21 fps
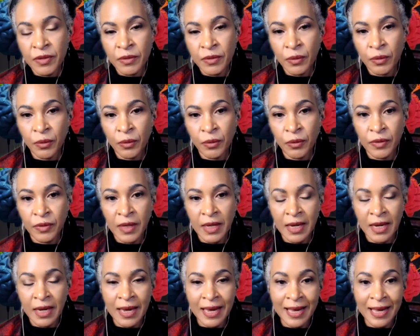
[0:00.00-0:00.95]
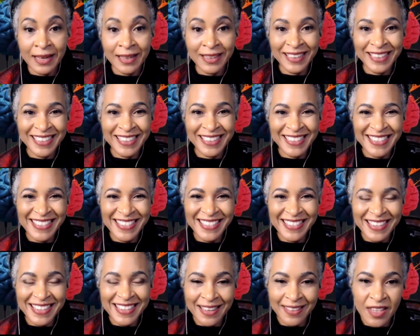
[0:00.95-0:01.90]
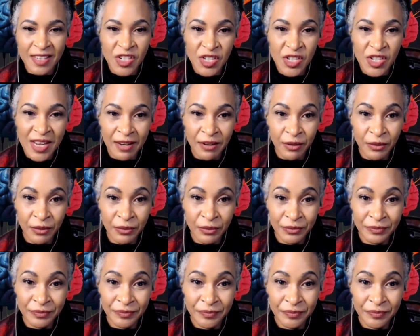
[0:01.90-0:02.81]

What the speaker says: with all the ugliness and the shadow